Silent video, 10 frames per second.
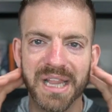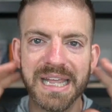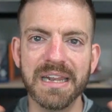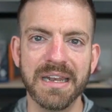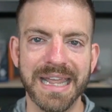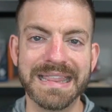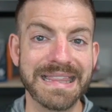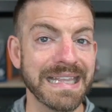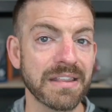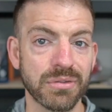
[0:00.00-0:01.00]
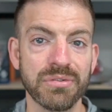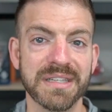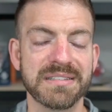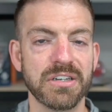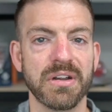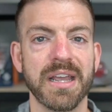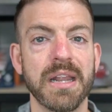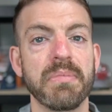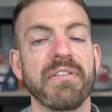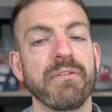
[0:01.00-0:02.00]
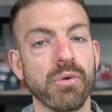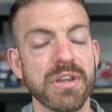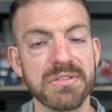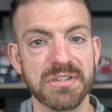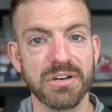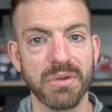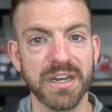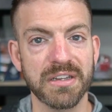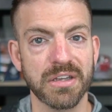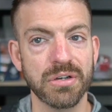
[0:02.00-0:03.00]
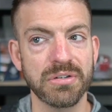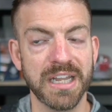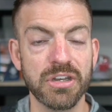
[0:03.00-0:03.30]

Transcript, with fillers: Plan and think through this in your head before you start writing code,